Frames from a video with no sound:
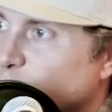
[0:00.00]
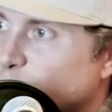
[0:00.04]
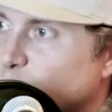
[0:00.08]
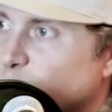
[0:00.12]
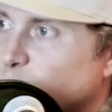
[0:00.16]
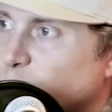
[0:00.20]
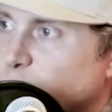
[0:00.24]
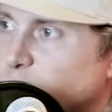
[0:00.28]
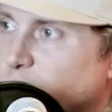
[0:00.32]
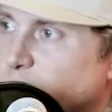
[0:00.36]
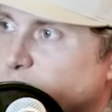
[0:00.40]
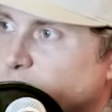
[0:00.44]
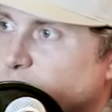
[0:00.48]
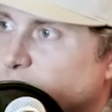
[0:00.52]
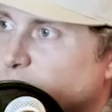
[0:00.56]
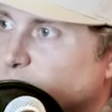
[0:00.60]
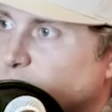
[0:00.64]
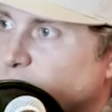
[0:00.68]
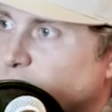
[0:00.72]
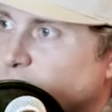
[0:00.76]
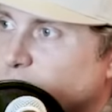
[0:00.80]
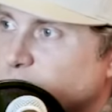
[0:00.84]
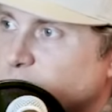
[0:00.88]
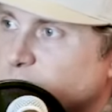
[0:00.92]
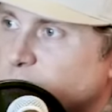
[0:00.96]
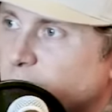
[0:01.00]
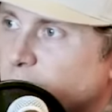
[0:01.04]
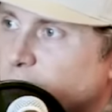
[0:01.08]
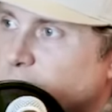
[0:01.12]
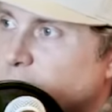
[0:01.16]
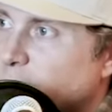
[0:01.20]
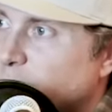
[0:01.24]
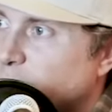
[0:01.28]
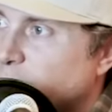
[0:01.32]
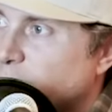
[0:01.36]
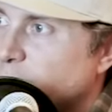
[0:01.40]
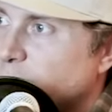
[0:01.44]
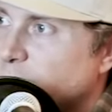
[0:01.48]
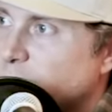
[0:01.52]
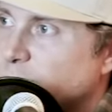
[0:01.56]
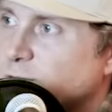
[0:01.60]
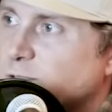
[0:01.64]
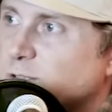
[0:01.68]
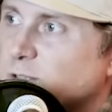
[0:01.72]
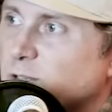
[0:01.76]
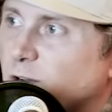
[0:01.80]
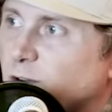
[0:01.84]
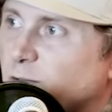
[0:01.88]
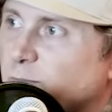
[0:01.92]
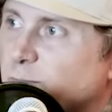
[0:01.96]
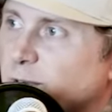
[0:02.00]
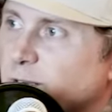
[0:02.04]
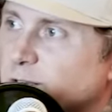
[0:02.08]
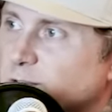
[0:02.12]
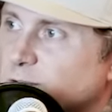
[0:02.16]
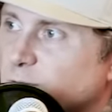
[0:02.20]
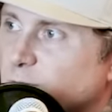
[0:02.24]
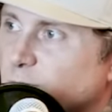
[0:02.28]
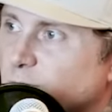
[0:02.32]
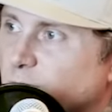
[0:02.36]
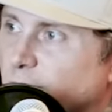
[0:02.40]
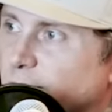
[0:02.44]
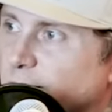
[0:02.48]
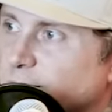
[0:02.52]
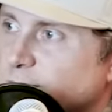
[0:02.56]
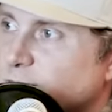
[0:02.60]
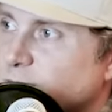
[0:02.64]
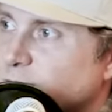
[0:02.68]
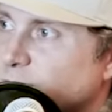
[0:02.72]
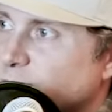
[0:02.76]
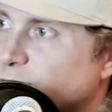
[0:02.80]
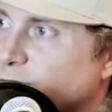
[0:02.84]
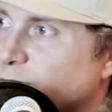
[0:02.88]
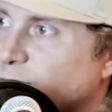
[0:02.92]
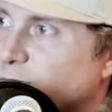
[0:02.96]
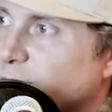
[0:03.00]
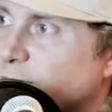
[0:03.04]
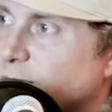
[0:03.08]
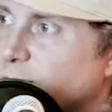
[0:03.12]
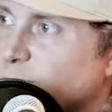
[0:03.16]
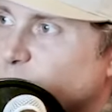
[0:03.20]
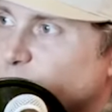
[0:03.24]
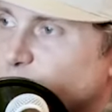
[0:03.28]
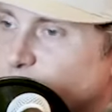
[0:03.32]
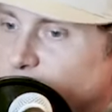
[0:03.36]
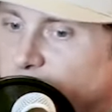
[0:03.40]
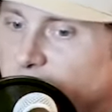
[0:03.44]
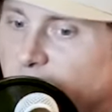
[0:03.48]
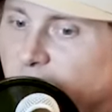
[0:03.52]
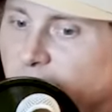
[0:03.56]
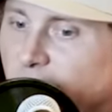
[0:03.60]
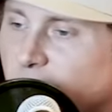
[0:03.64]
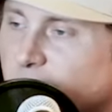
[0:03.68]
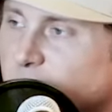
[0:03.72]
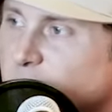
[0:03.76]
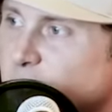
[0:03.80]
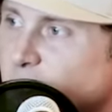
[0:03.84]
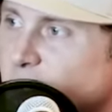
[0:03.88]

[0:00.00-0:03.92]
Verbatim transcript: cool group of people. You almost pinch yourself because yeah. you're around such fucking really rad